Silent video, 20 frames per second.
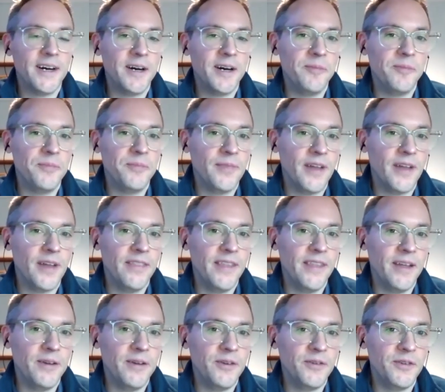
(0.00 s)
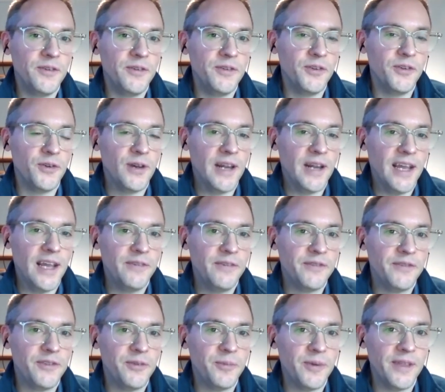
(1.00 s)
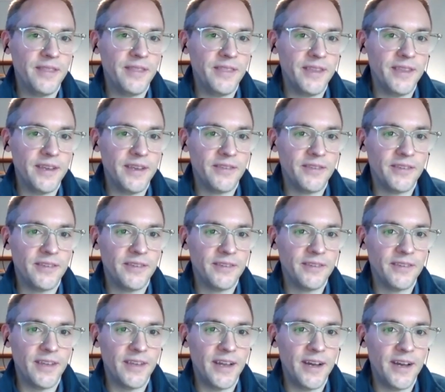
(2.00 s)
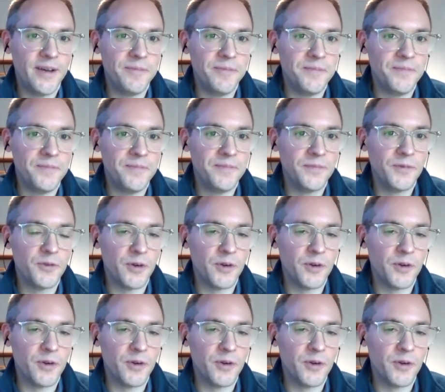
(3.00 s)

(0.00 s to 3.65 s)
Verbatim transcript: Um, and then you're left with this um,